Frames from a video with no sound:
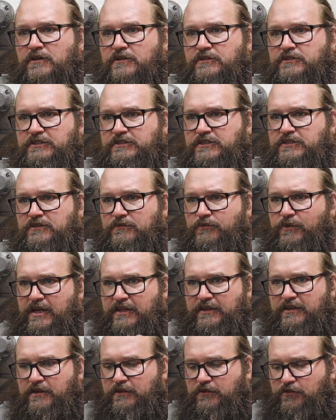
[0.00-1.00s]
Just, we
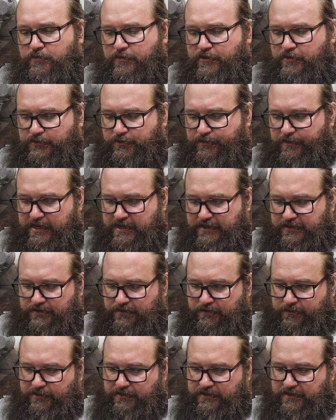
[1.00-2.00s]
had the aluminum
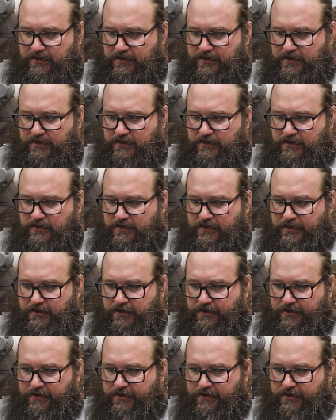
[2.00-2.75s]
spacer material